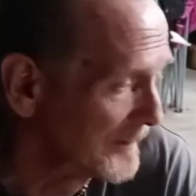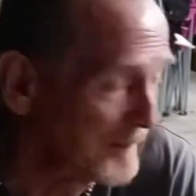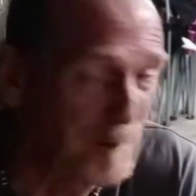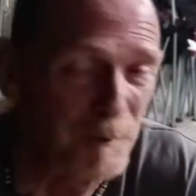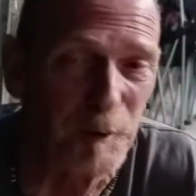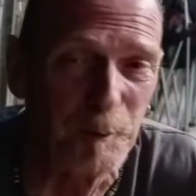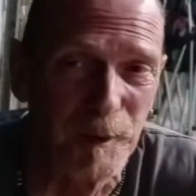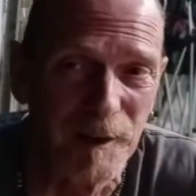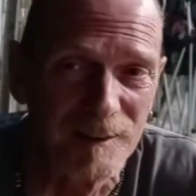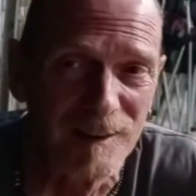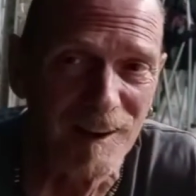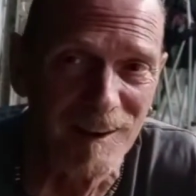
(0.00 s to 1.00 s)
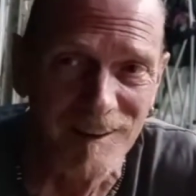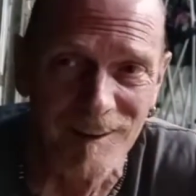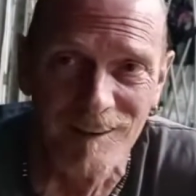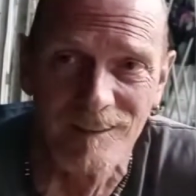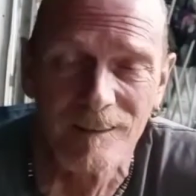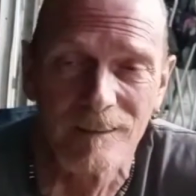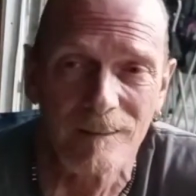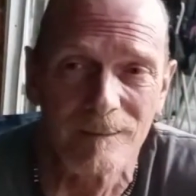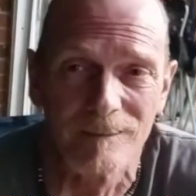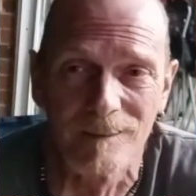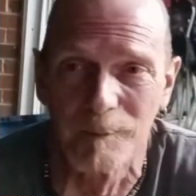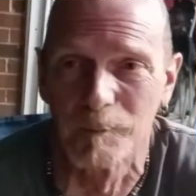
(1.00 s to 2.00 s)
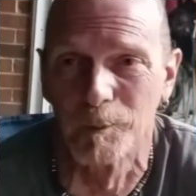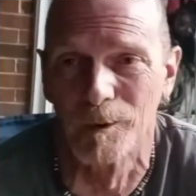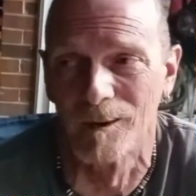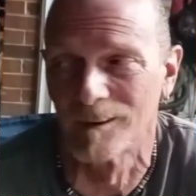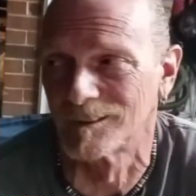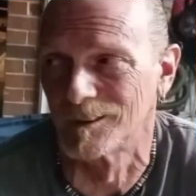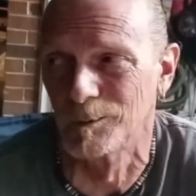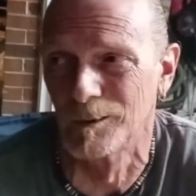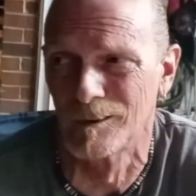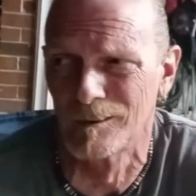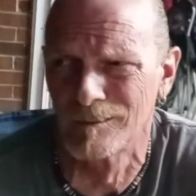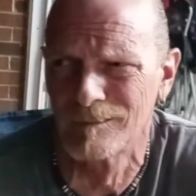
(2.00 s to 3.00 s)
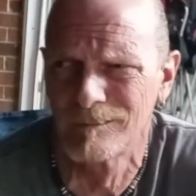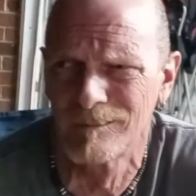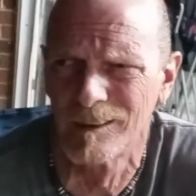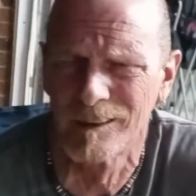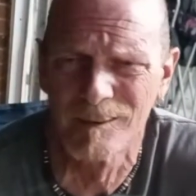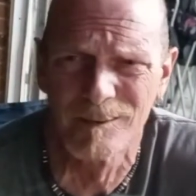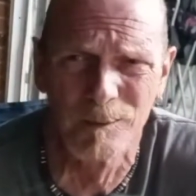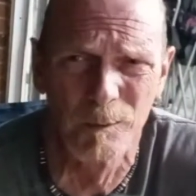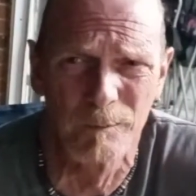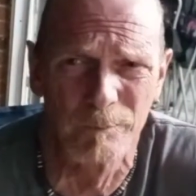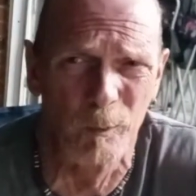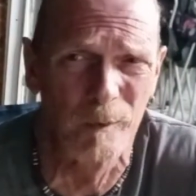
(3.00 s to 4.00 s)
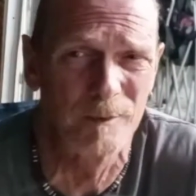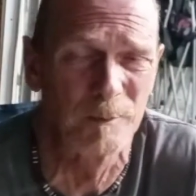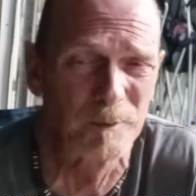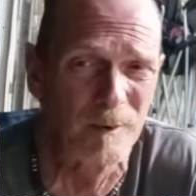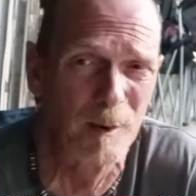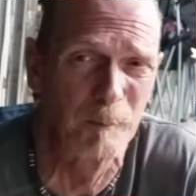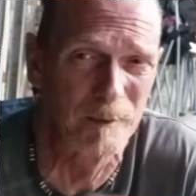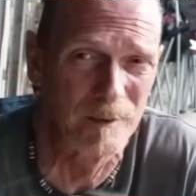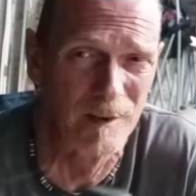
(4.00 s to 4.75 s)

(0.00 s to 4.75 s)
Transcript: The YouTube thing's kind of neat. Got to we're like 200, I think it's 240 subscribers